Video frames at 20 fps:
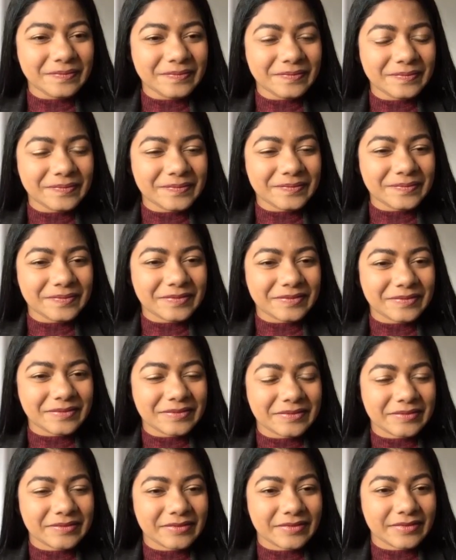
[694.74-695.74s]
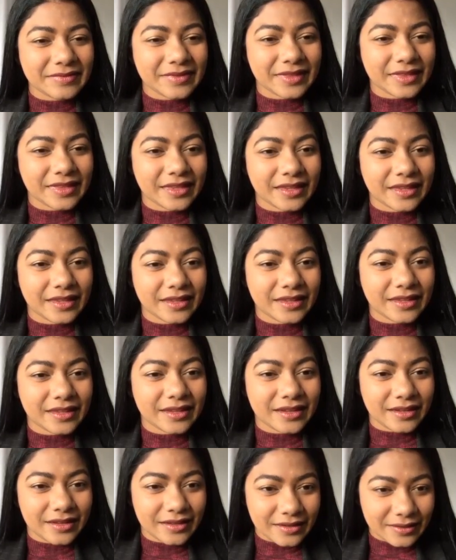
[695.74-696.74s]

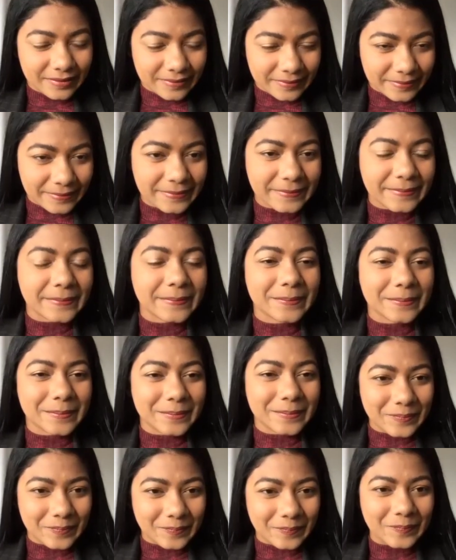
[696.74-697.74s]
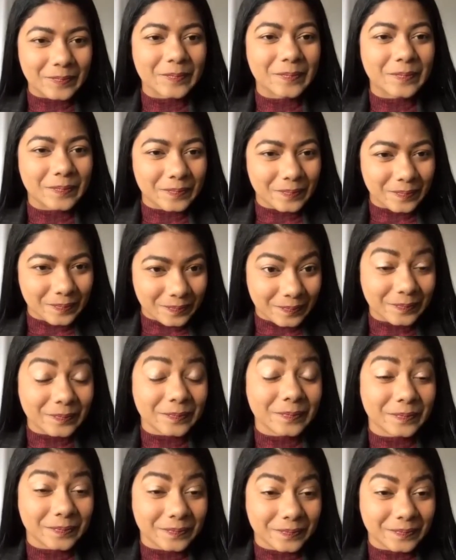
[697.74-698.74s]

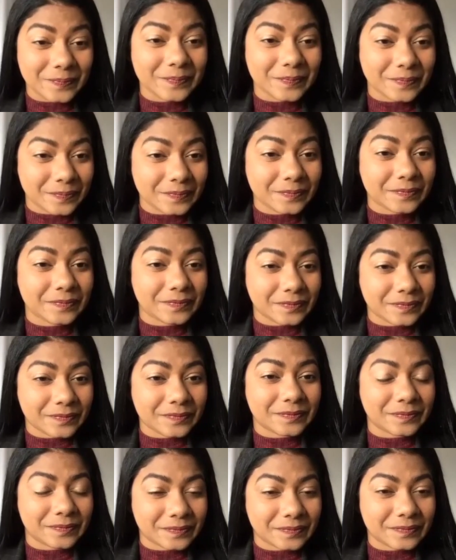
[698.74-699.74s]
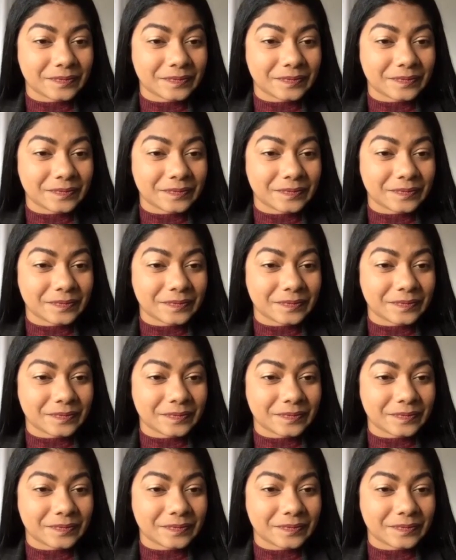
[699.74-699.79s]
This person isn't speaking.